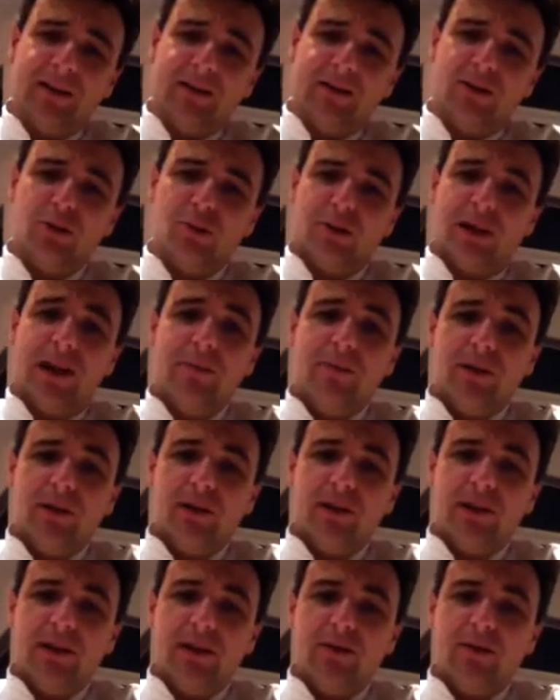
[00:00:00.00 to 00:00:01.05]
little bit
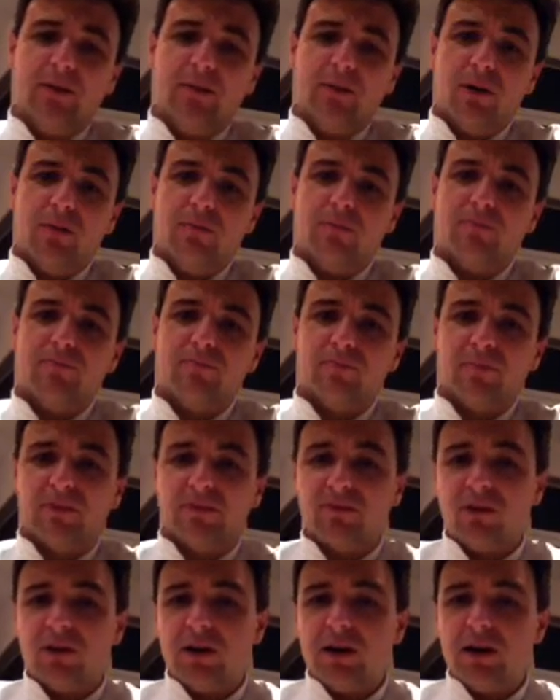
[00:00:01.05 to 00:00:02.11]
happening here at the moment.
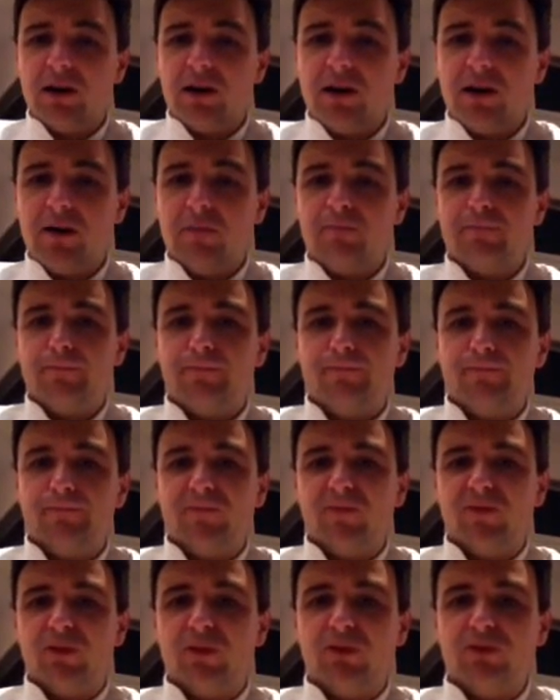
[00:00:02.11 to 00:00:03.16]
I've got a
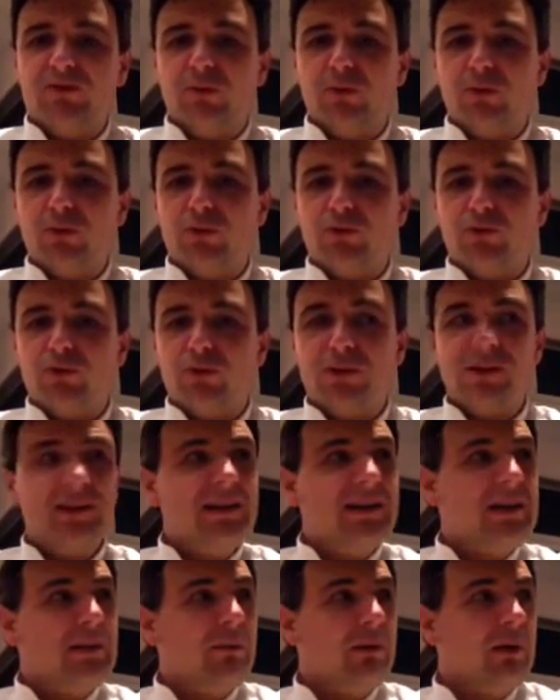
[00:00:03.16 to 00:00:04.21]
for those of you who tried the
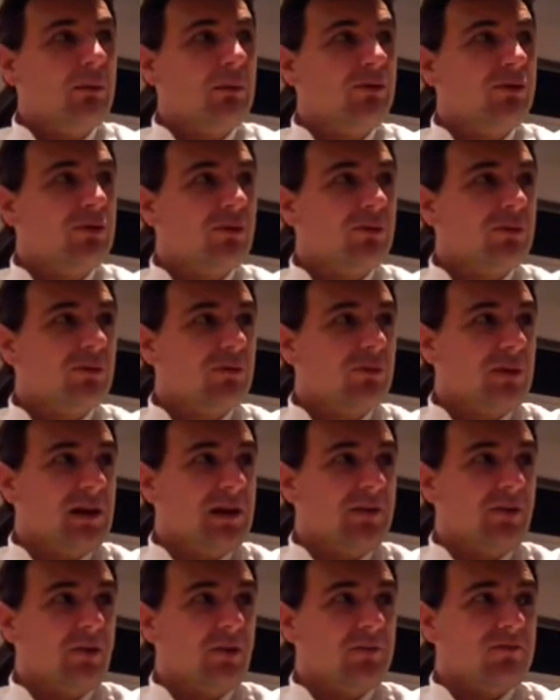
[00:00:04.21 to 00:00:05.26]
Nibbler, which was a
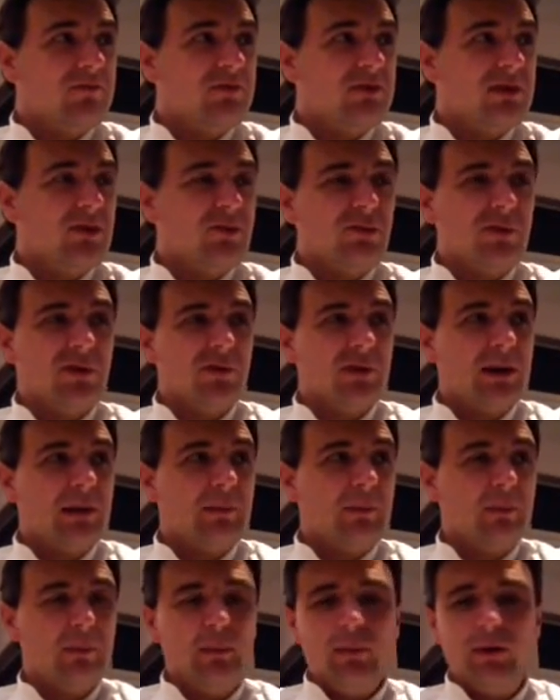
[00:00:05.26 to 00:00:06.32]
beer that I've sent around to a
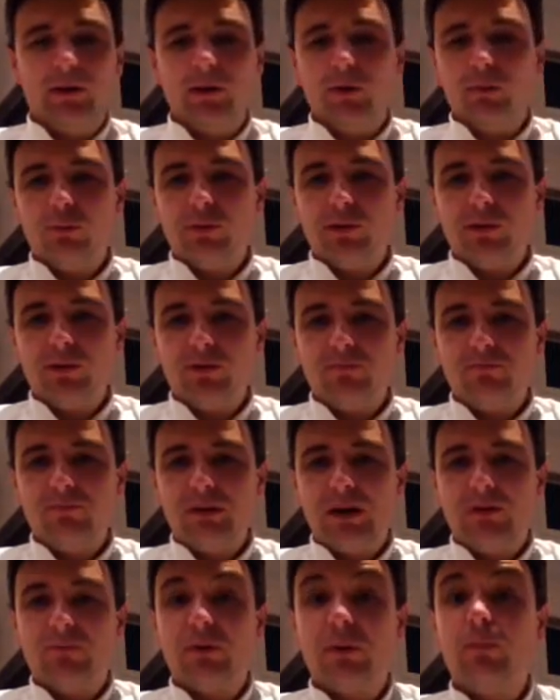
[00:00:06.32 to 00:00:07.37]
couple of people, had a little bit.
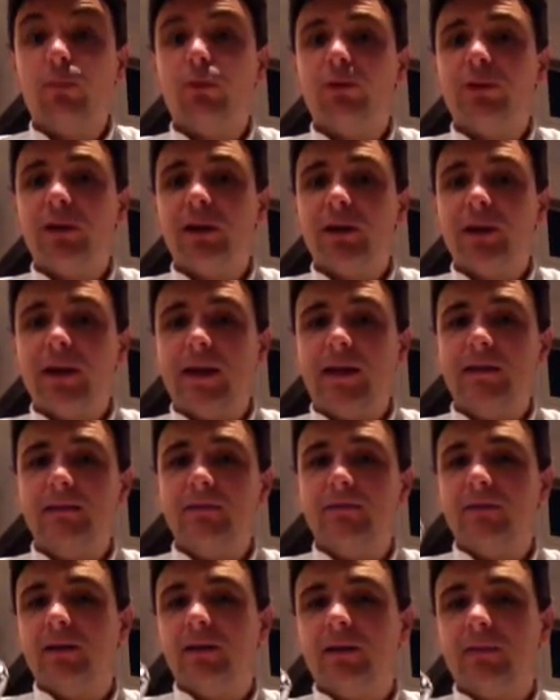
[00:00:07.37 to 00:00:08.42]
I've rebrewed that
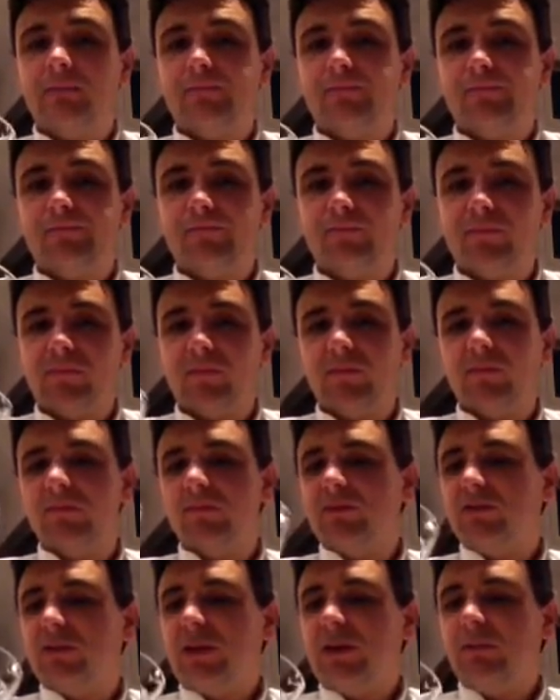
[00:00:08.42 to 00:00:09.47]
again.
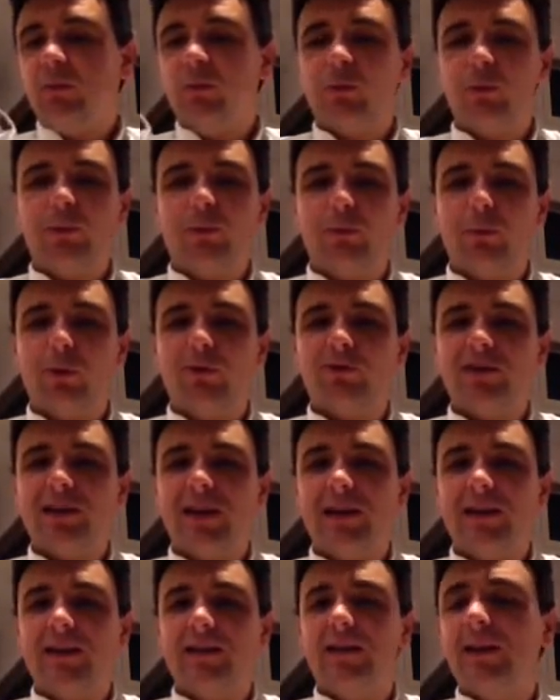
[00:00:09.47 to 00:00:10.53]
Just had to put a wee bit of
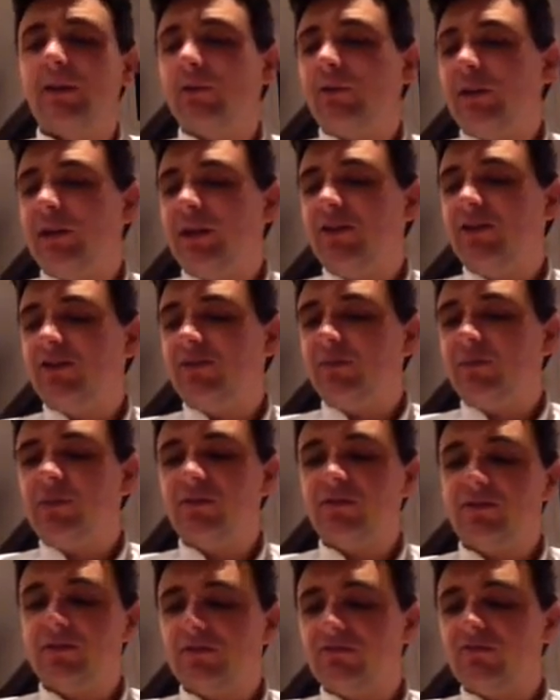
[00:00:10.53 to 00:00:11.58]
mosaic in there at the end just
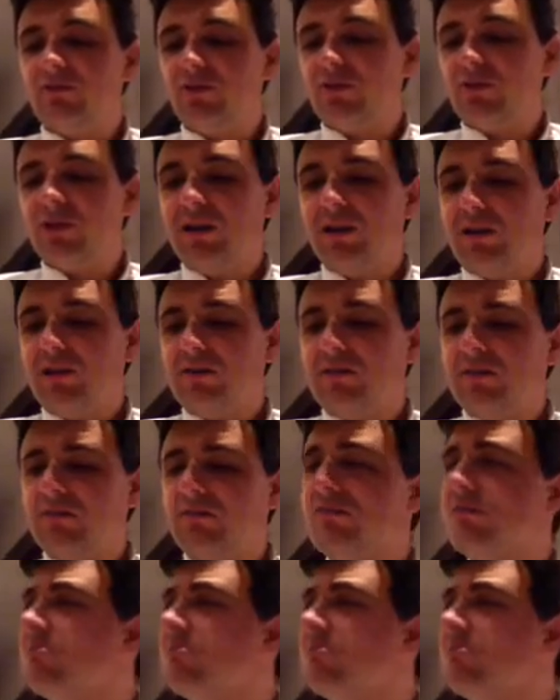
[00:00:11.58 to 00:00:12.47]
because couldn't get